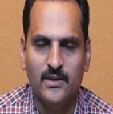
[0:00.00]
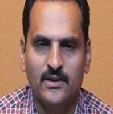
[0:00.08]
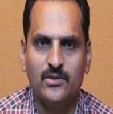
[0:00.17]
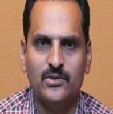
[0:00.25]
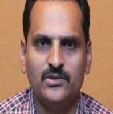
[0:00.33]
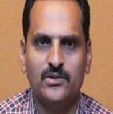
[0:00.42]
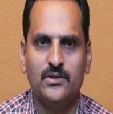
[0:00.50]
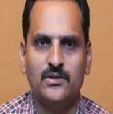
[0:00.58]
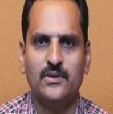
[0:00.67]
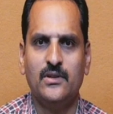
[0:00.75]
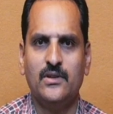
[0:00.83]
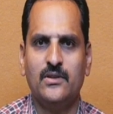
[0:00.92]

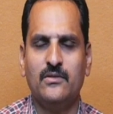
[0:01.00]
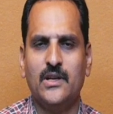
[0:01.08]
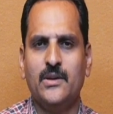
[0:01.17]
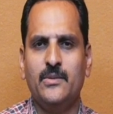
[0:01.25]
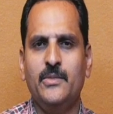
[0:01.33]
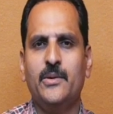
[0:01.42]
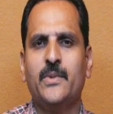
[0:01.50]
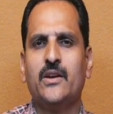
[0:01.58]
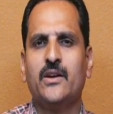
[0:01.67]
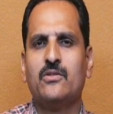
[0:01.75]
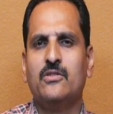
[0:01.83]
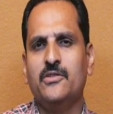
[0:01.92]
So what do you mean by
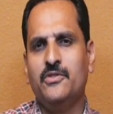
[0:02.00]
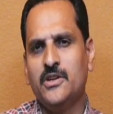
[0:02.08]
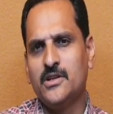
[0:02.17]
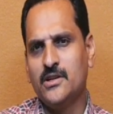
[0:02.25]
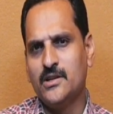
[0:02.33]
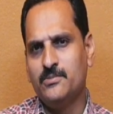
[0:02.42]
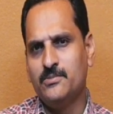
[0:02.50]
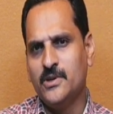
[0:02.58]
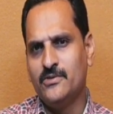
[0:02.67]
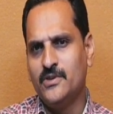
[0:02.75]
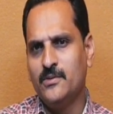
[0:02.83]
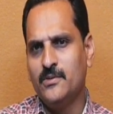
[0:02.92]
coefficient of
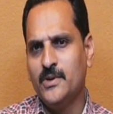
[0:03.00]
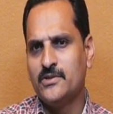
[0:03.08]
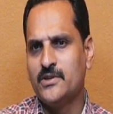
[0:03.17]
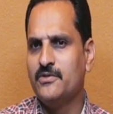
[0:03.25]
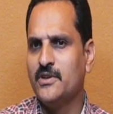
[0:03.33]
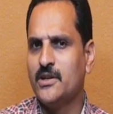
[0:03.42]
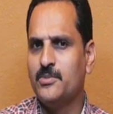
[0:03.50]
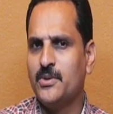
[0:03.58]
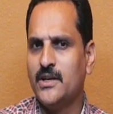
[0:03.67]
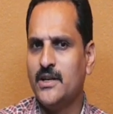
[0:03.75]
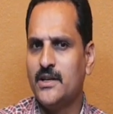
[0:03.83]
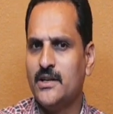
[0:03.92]
performance of a
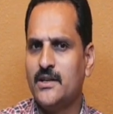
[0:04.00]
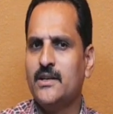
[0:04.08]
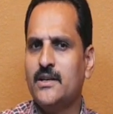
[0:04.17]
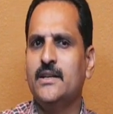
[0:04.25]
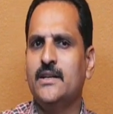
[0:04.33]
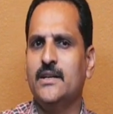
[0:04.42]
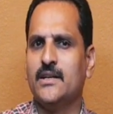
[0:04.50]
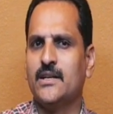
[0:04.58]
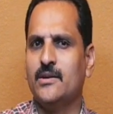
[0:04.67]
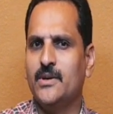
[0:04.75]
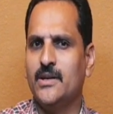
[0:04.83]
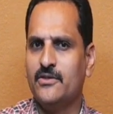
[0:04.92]
refrigerator? It
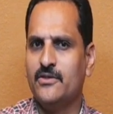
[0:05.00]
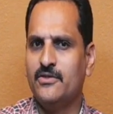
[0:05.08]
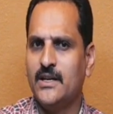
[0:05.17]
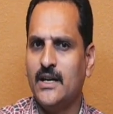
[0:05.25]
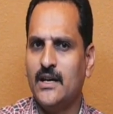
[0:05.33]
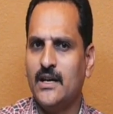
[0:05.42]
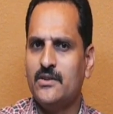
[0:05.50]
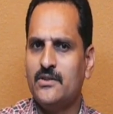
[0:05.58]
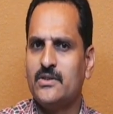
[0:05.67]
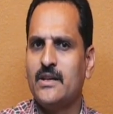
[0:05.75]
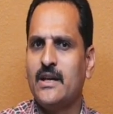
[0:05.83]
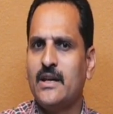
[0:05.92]
can be defined
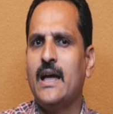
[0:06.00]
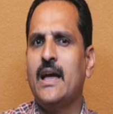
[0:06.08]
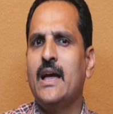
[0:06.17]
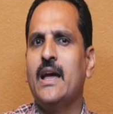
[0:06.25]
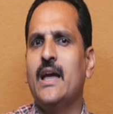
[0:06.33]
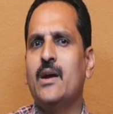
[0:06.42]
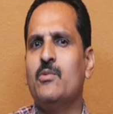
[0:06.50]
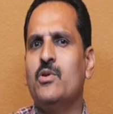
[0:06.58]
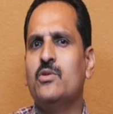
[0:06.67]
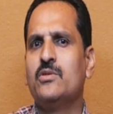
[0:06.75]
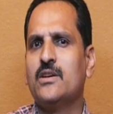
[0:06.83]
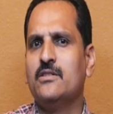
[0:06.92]
as
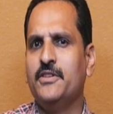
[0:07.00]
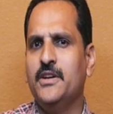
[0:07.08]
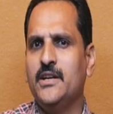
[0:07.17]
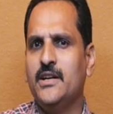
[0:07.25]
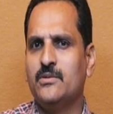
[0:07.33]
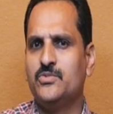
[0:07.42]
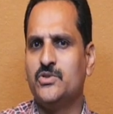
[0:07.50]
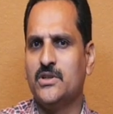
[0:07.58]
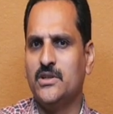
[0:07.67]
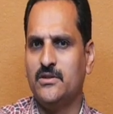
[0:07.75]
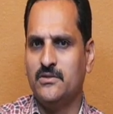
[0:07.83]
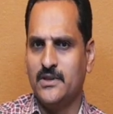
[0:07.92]
amount of heat
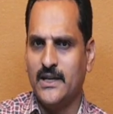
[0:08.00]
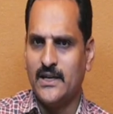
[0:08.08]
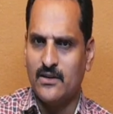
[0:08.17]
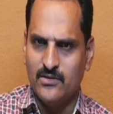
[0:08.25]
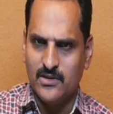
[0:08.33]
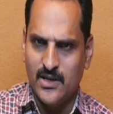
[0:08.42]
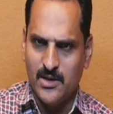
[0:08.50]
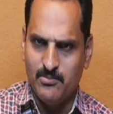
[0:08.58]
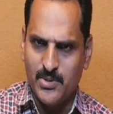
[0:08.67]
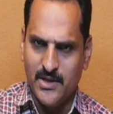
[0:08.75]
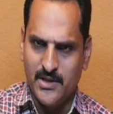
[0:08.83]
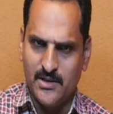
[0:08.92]
absorbed at low
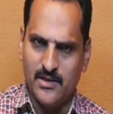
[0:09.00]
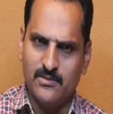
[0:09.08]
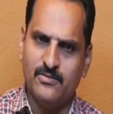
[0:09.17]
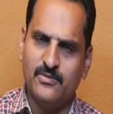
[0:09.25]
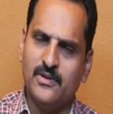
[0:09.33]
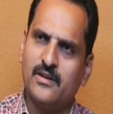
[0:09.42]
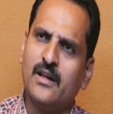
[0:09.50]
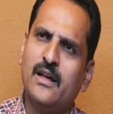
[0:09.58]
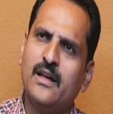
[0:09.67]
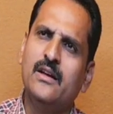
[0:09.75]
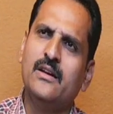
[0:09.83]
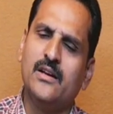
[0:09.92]
temperature for
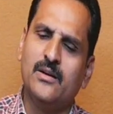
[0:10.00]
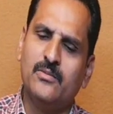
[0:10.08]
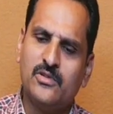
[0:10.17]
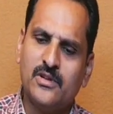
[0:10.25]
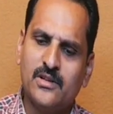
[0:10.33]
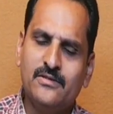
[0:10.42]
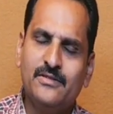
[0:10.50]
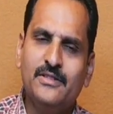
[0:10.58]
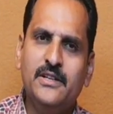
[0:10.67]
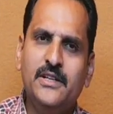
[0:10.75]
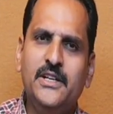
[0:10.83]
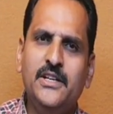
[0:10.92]
amount of
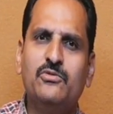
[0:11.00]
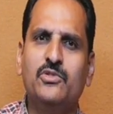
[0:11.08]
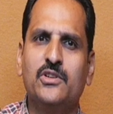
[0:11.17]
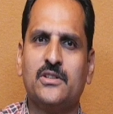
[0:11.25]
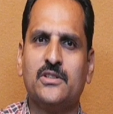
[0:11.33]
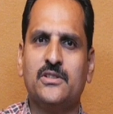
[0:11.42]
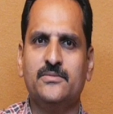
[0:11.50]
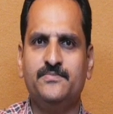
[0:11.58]
heat work.